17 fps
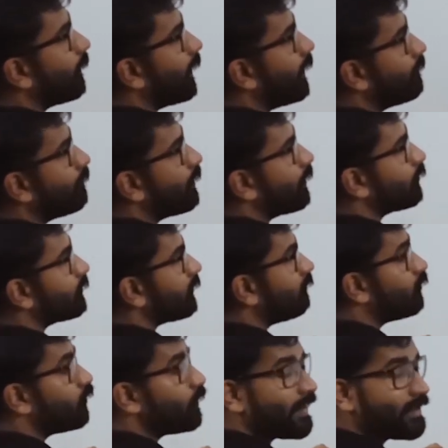right? Because if
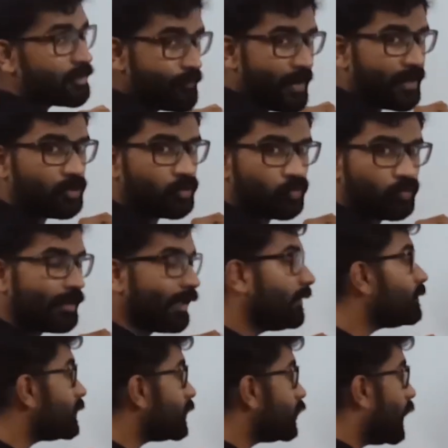you expand 2
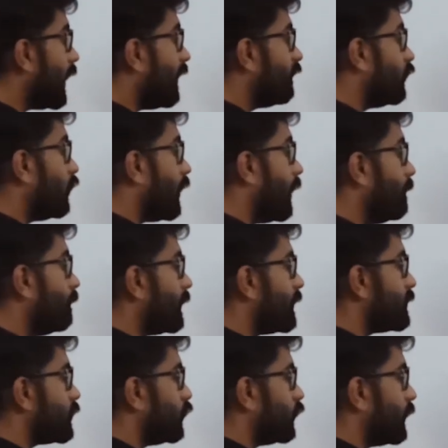times, you have to
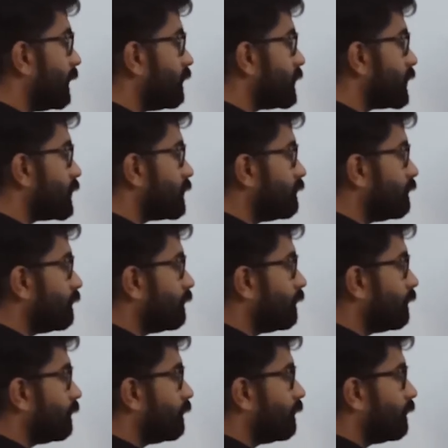compress 2 times,
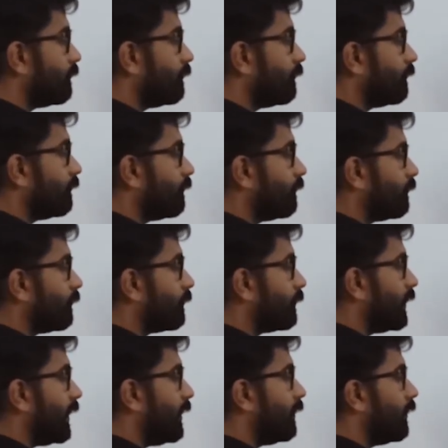
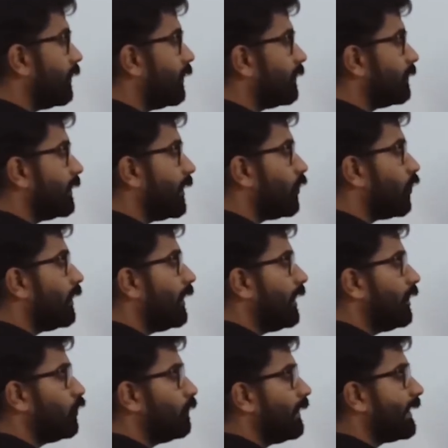right? Then only
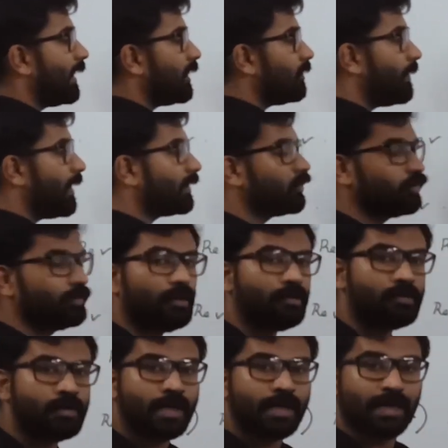you will get back to
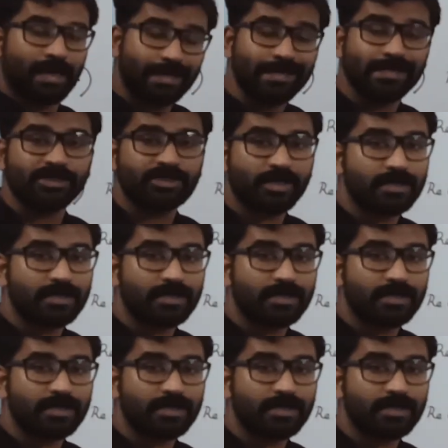the initial